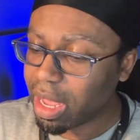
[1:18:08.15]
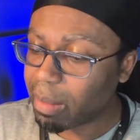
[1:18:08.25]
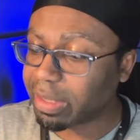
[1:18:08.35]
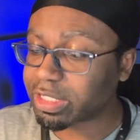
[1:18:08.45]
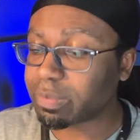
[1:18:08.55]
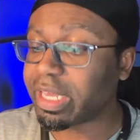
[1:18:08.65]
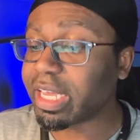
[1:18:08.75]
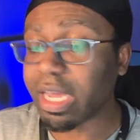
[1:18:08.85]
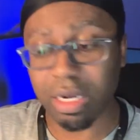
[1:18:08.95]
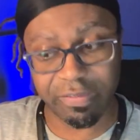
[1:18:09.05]
But
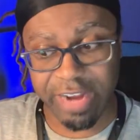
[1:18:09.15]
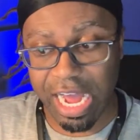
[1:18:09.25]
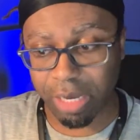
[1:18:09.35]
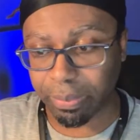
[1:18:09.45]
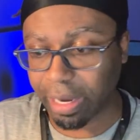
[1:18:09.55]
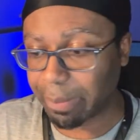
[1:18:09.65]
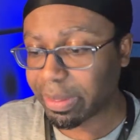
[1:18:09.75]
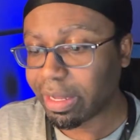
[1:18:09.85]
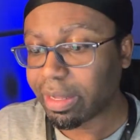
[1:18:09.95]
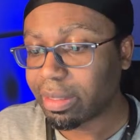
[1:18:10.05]
speaking of doc prep,
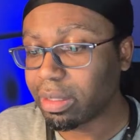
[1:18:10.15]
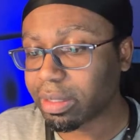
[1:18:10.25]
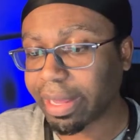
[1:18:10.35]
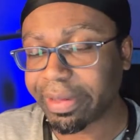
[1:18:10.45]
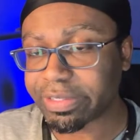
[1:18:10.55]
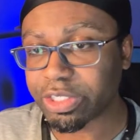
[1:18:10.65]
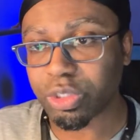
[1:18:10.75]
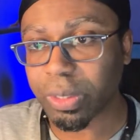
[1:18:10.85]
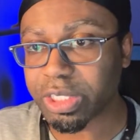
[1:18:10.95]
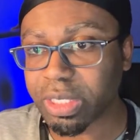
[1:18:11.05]
look, as a
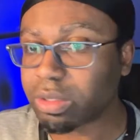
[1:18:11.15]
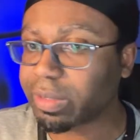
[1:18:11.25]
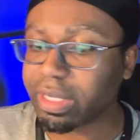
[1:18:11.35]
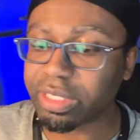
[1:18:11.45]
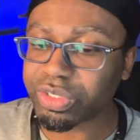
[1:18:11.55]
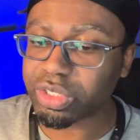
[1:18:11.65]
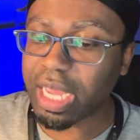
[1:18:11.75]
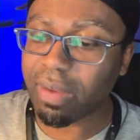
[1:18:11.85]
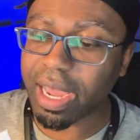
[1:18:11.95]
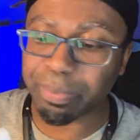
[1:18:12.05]
Georgia notary, this is
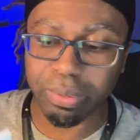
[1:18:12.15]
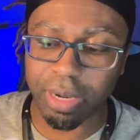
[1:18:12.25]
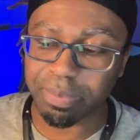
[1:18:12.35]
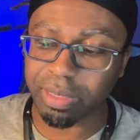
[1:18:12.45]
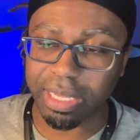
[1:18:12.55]
how I prep.